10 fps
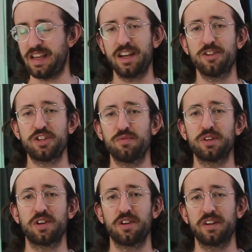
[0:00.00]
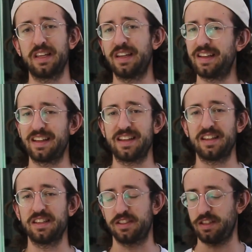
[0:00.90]
energy return in it
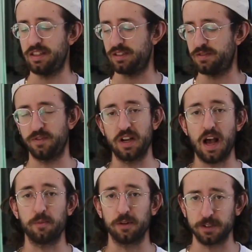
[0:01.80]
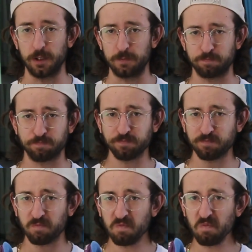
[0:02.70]
is phenomenal. So
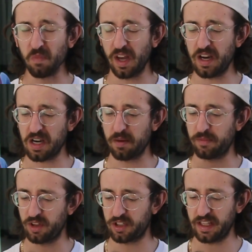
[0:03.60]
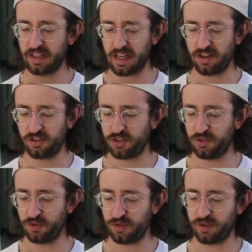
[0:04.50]
looking then
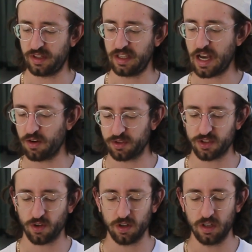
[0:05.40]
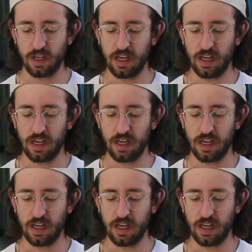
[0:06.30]
to the outsole,